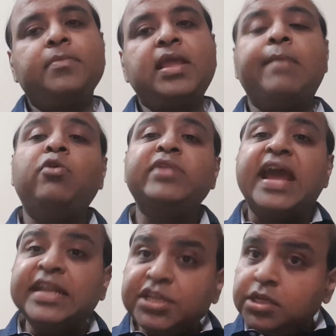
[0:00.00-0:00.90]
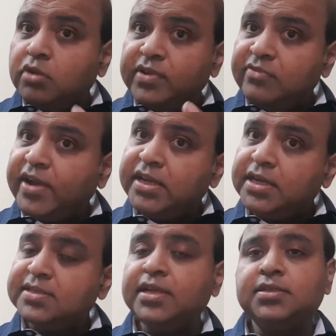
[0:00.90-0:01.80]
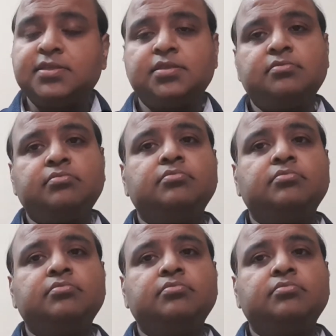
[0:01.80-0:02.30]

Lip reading: about addition of infinite sets,